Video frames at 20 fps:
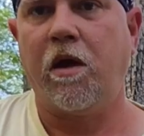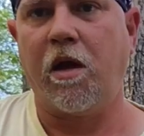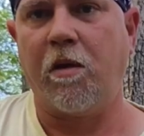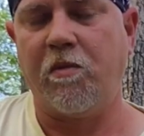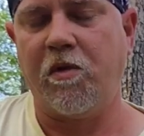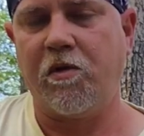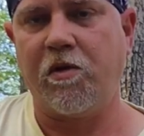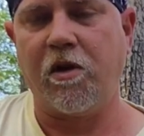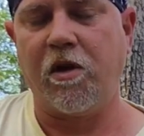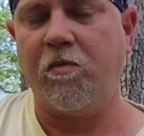
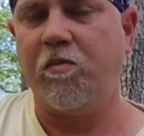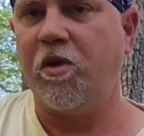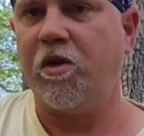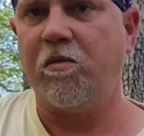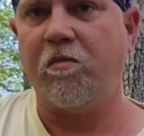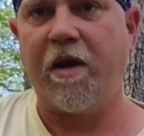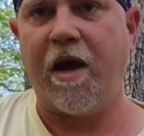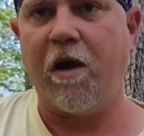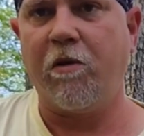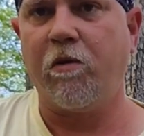I'm just going to put
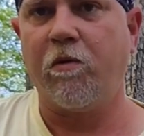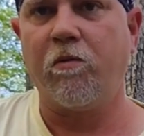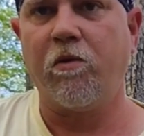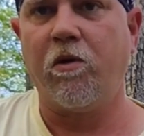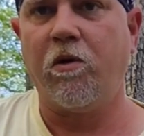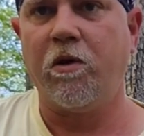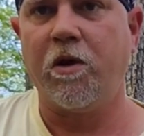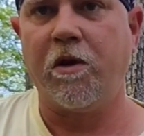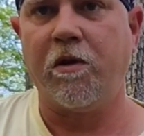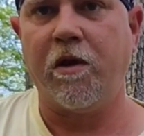the backward
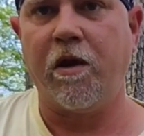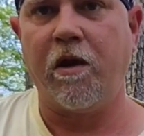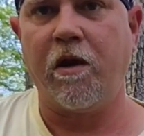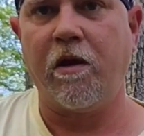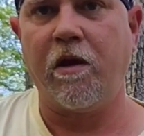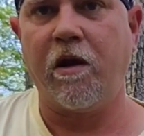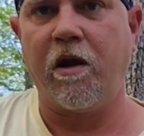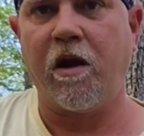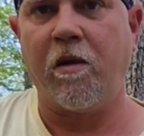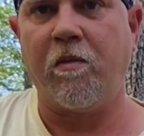roll in
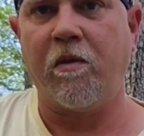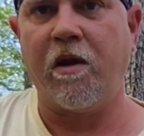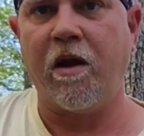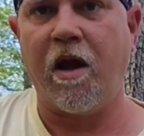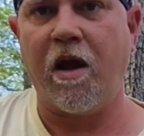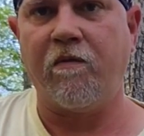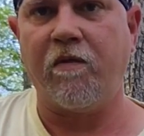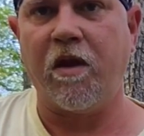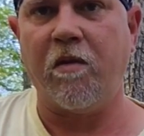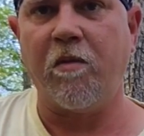there, and I'm going to
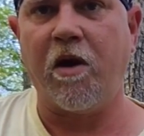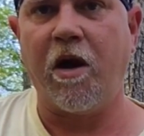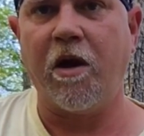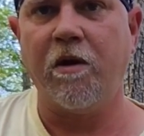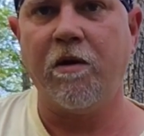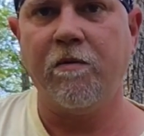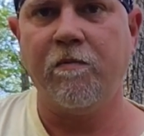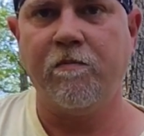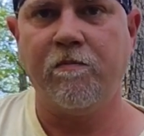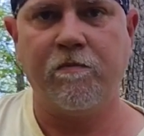have E
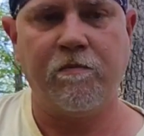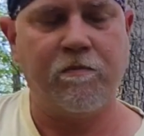minor,